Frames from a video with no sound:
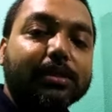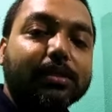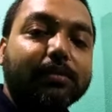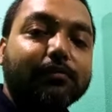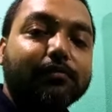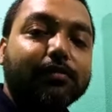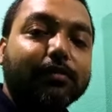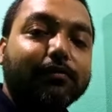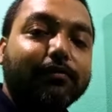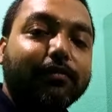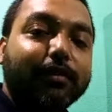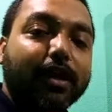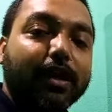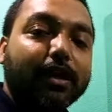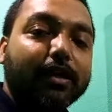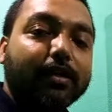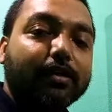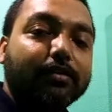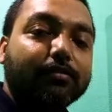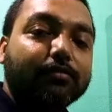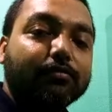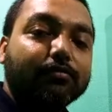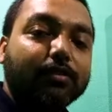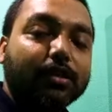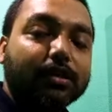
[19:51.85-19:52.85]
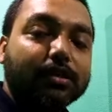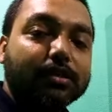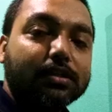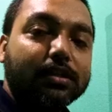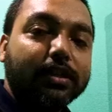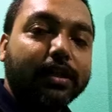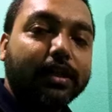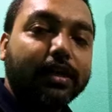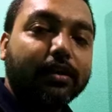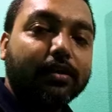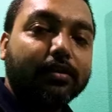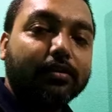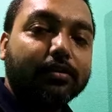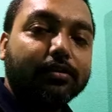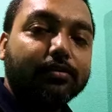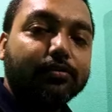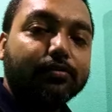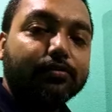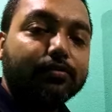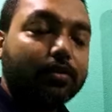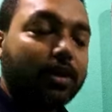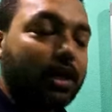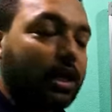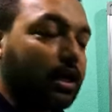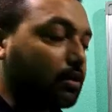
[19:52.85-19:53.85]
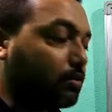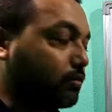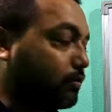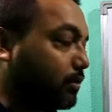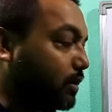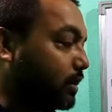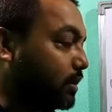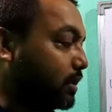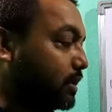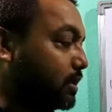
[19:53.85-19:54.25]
if the fire was there due to earthquake,